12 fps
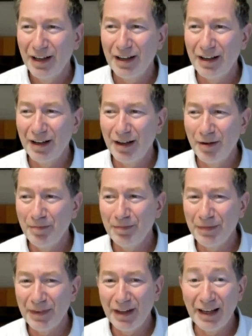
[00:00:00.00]

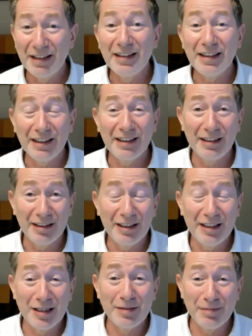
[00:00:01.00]
And
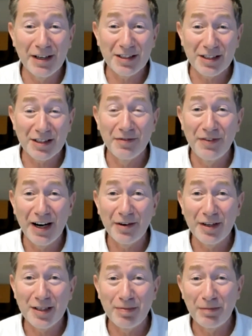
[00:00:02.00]
in amongst the
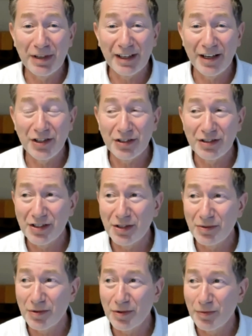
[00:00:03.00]
various publications
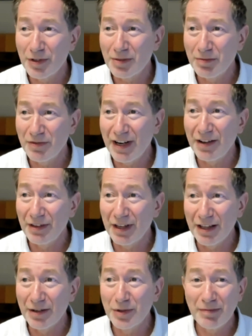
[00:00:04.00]
that was to be found
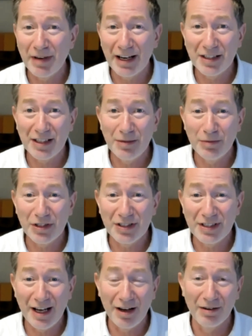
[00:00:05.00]
there was a magazine which is
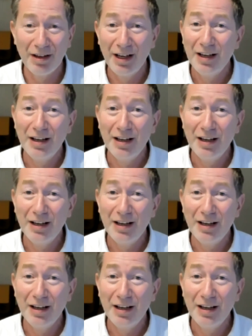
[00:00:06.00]
now